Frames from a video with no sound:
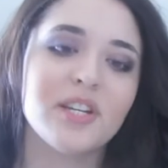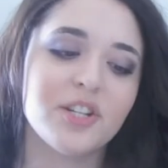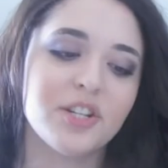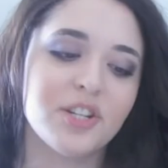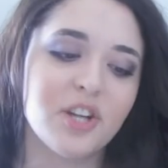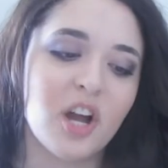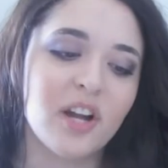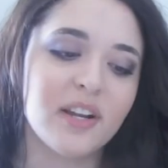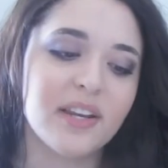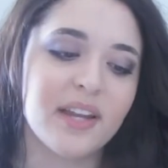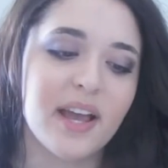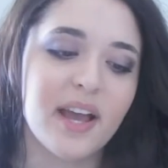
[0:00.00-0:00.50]

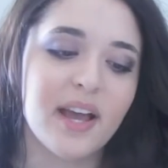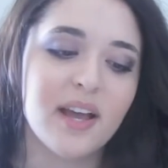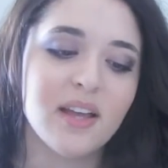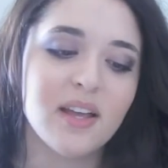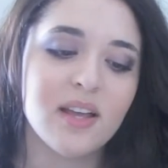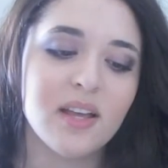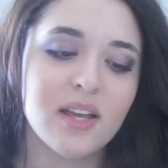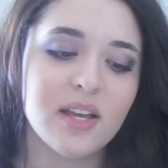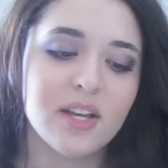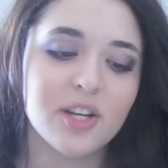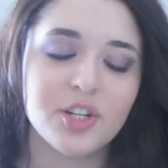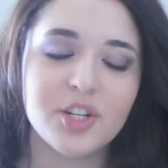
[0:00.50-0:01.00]
Shanya.
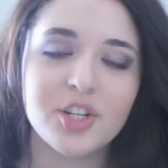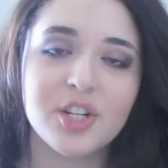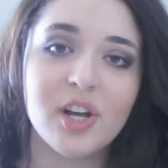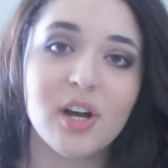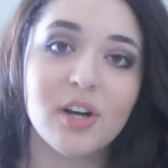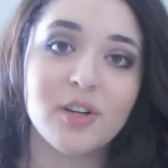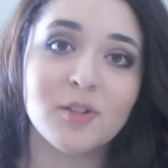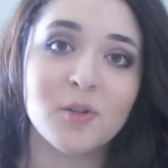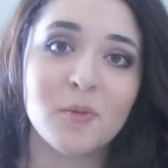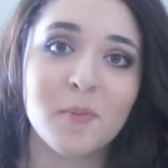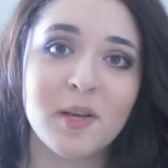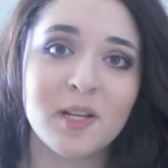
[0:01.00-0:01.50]
she
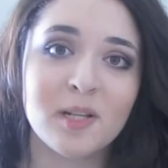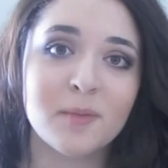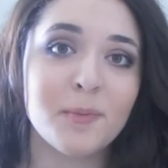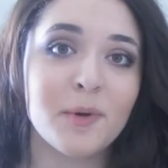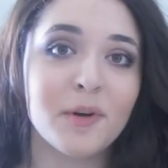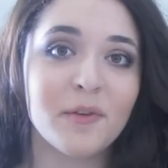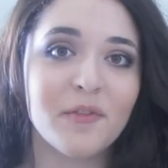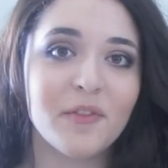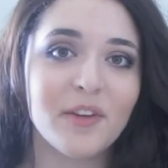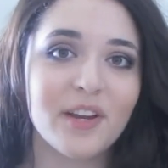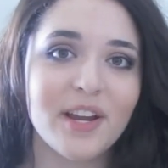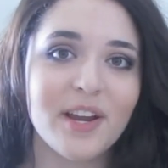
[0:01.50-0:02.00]
also makes
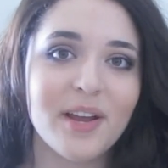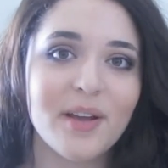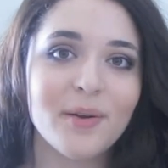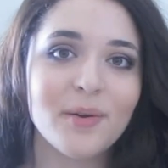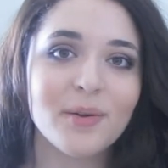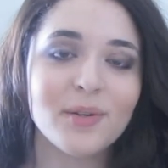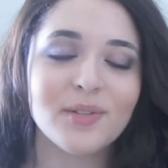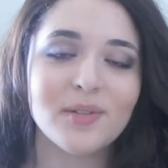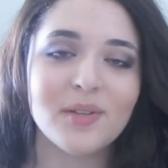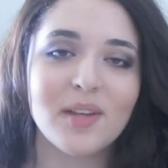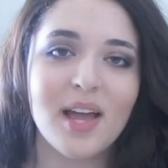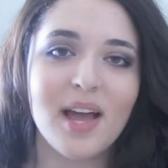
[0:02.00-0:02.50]
book
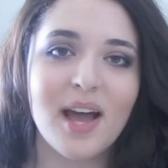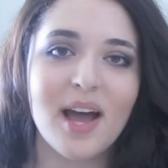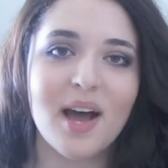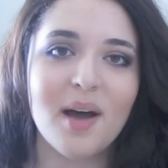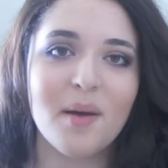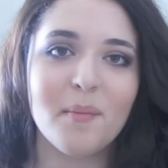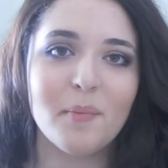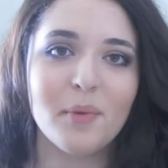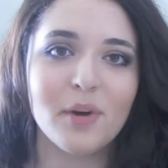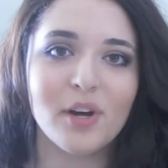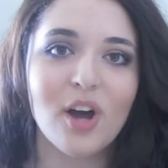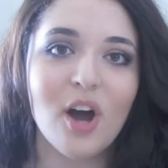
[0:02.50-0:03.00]
videos,
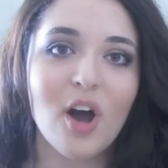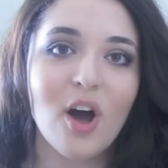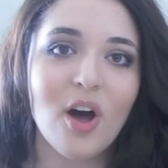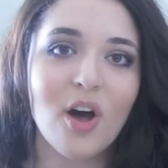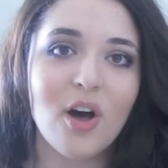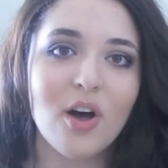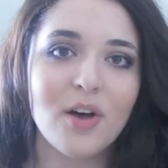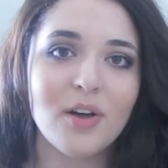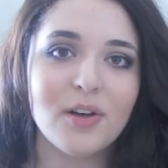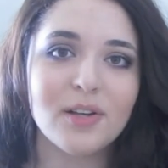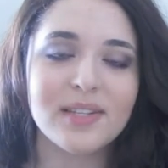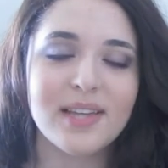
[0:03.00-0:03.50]
um, book
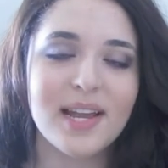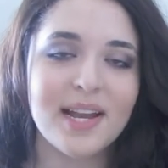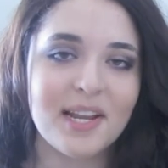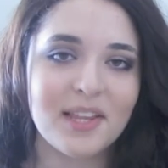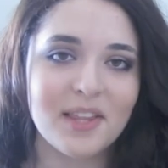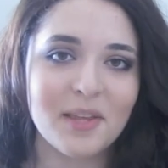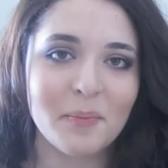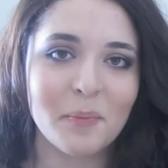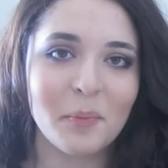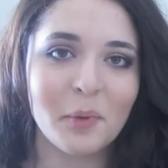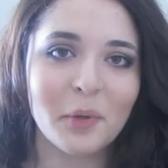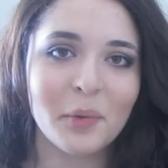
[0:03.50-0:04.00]
hauls,
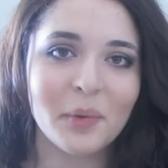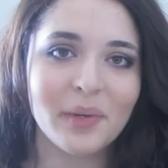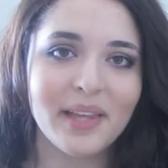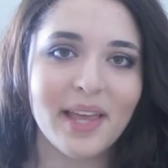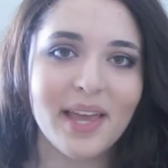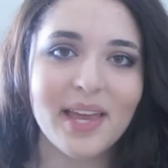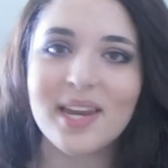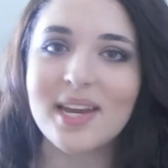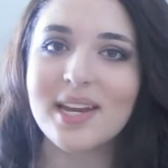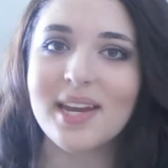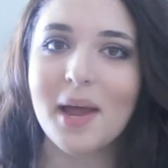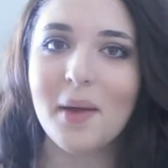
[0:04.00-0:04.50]
anything book
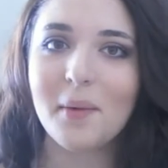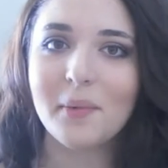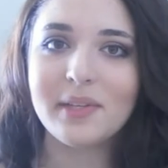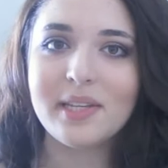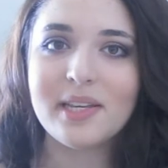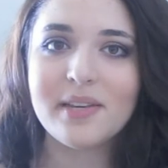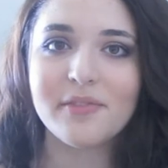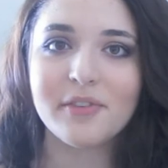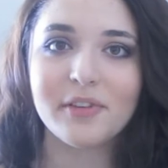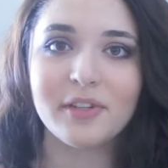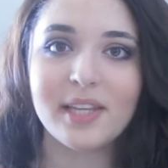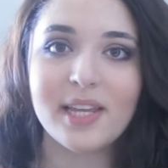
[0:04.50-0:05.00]
related. I will
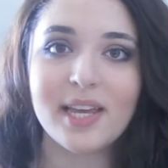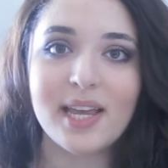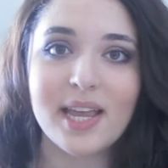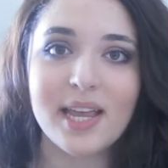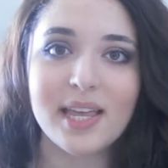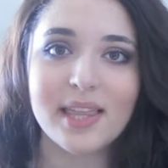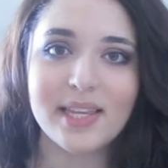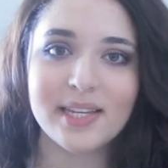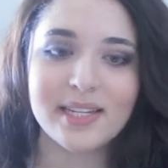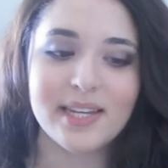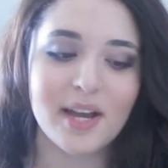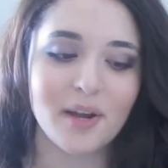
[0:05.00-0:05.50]
leave her link
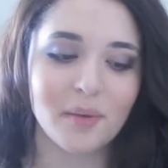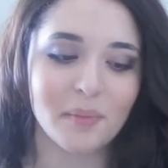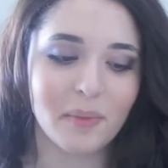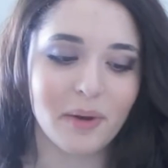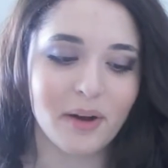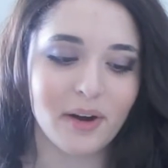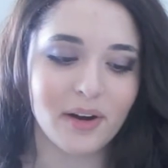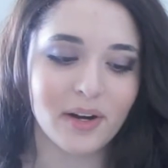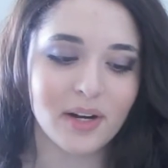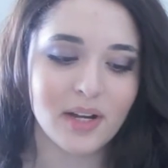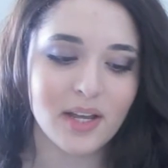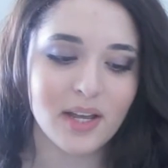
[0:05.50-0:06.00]
in the down
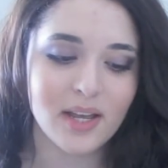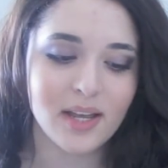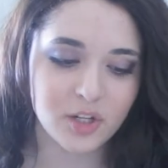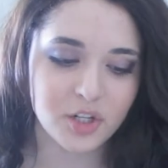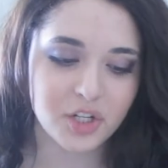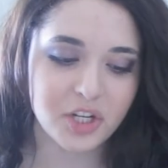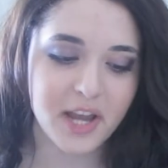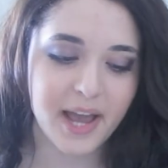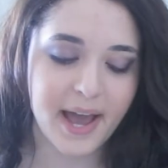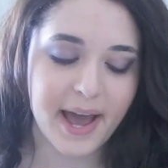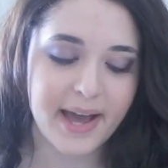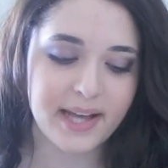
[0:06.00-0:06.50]
bar.
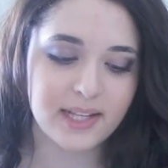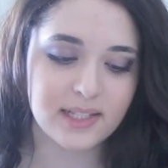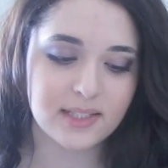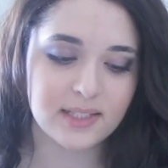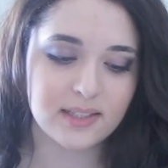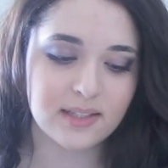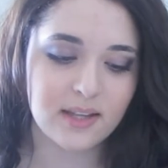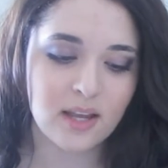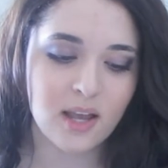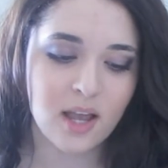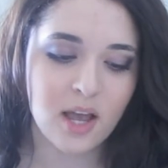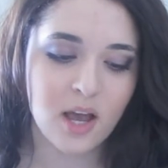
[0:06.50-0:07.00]
She
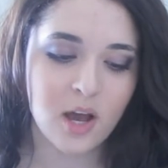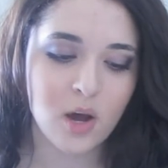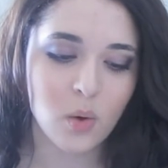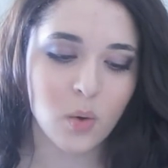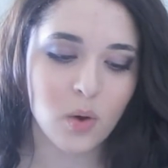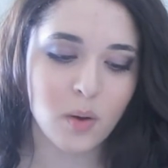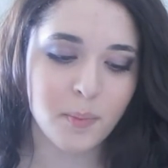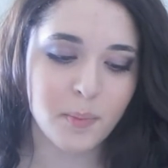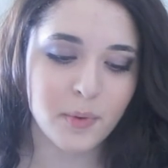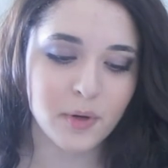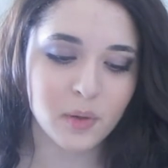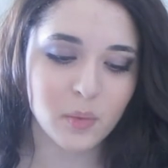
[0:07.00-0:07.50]
asks,
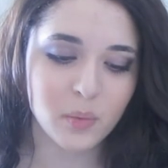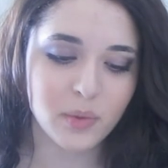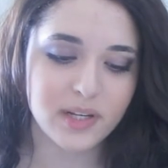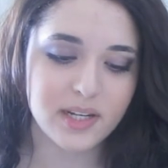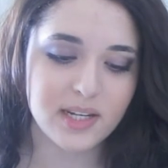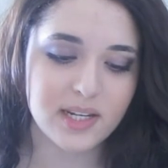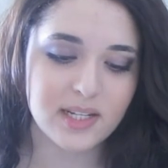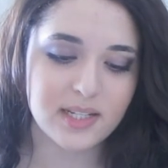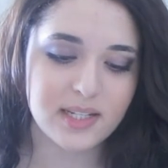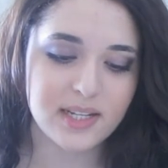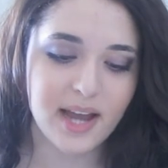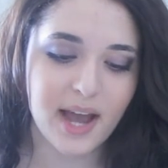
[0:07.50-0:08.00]
what book would
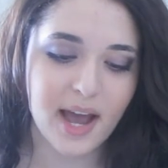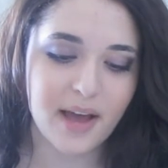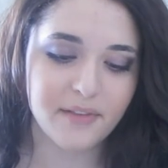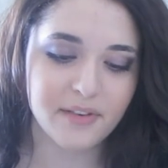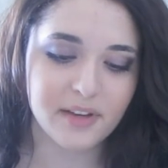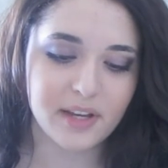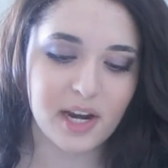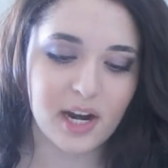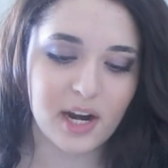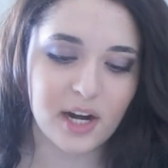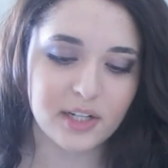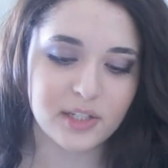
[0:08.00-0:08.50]
need to have a
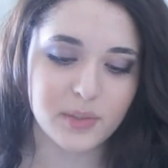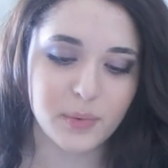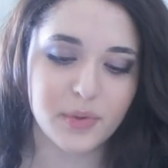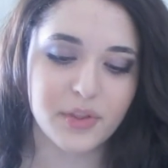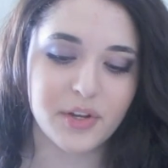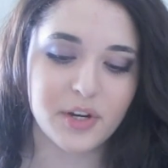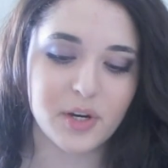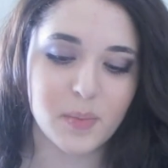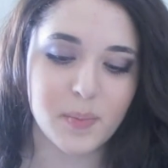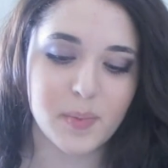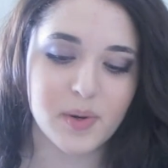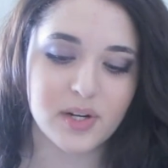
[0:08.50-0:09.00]
character
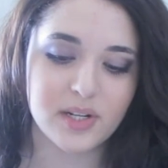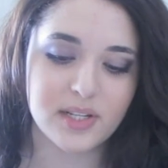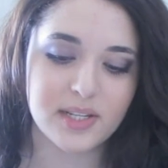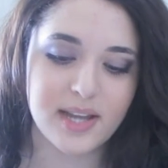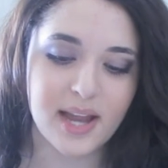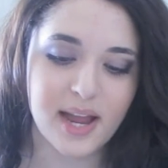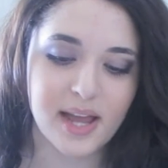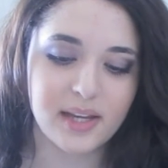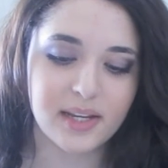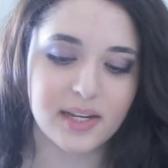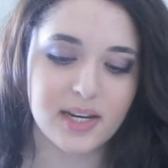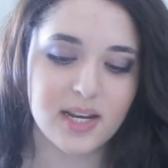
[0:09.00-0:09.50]
with your
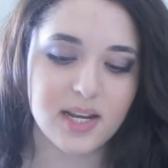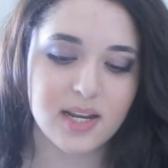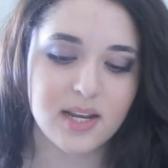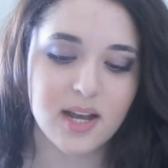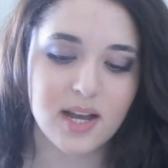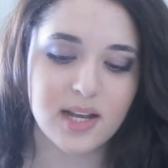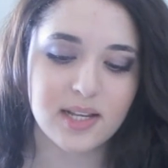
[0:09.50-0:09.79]
personality?